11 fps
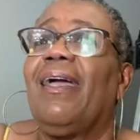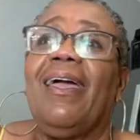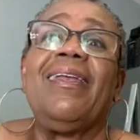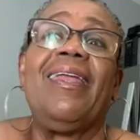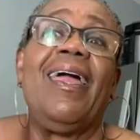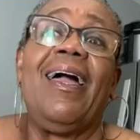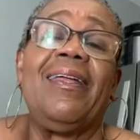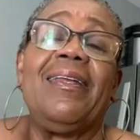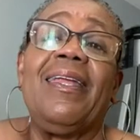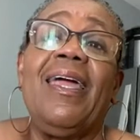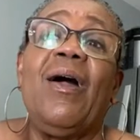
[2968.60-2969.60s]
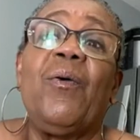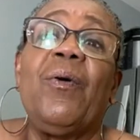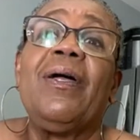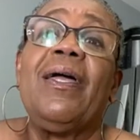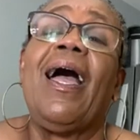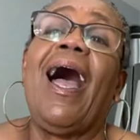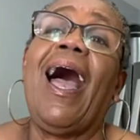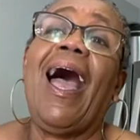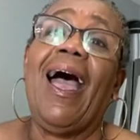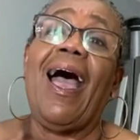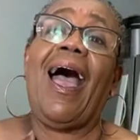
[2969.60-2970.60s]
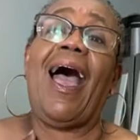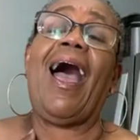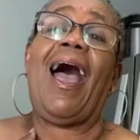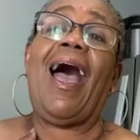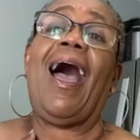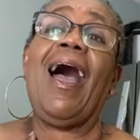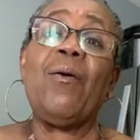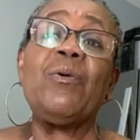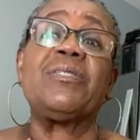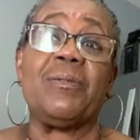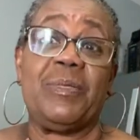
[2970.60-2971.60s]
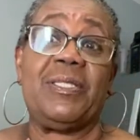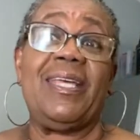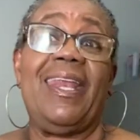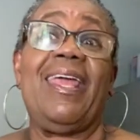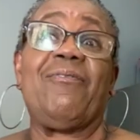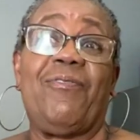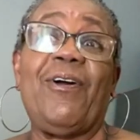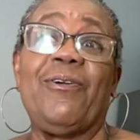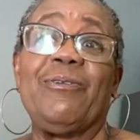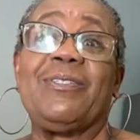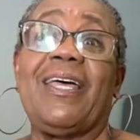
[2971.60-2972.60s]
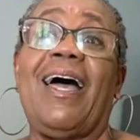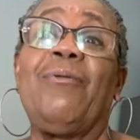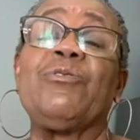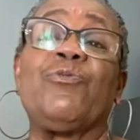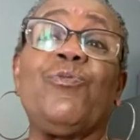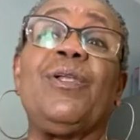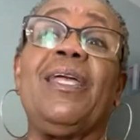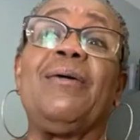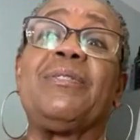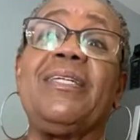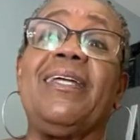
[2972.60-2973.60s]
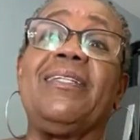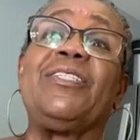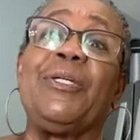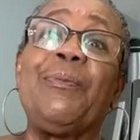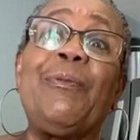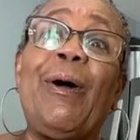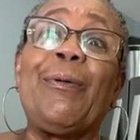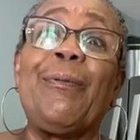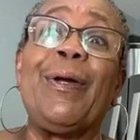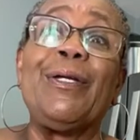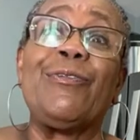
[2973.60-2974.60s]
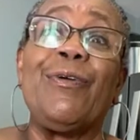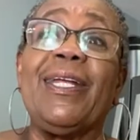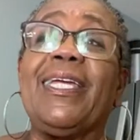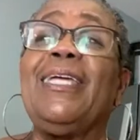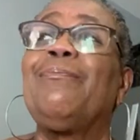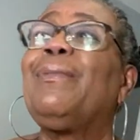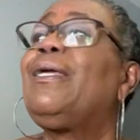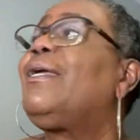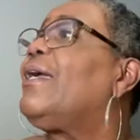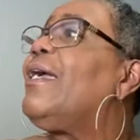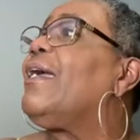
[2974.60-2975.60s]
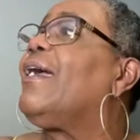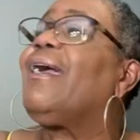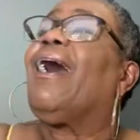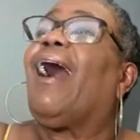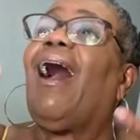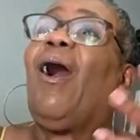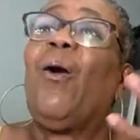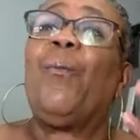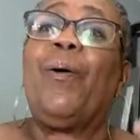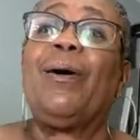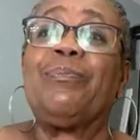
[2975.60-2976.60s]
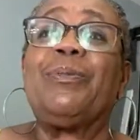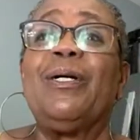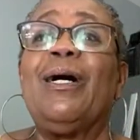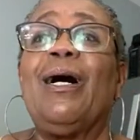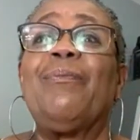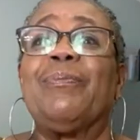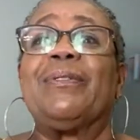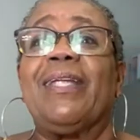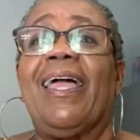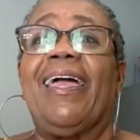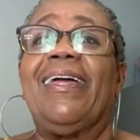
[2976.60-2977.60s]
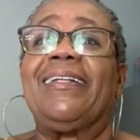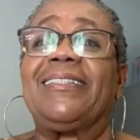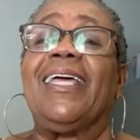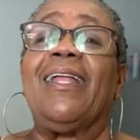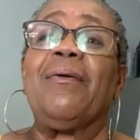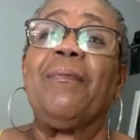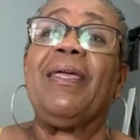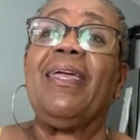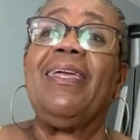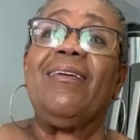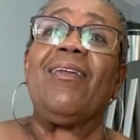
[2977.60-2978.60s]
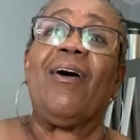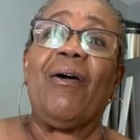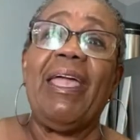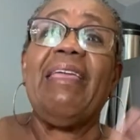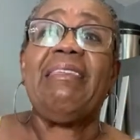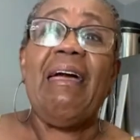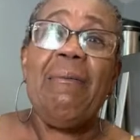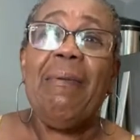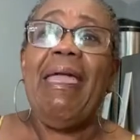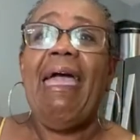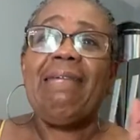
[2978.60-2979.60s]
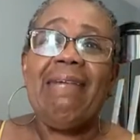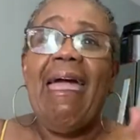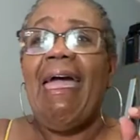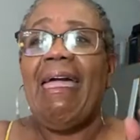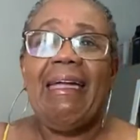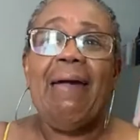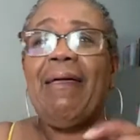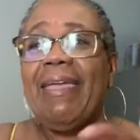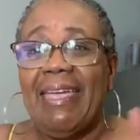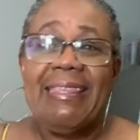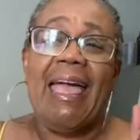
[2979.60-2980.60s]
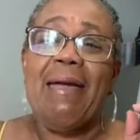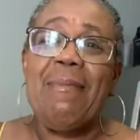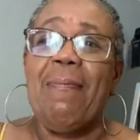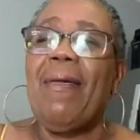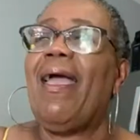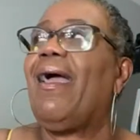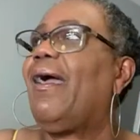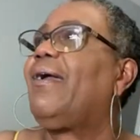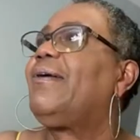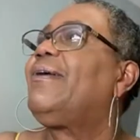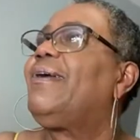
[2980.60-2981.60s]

And, and now I was upset at first. I was really upset. And Jimmy walking around here trying to keep me all pumped up and, and telling me, you know, it's going to be all right. Cause he's coming back.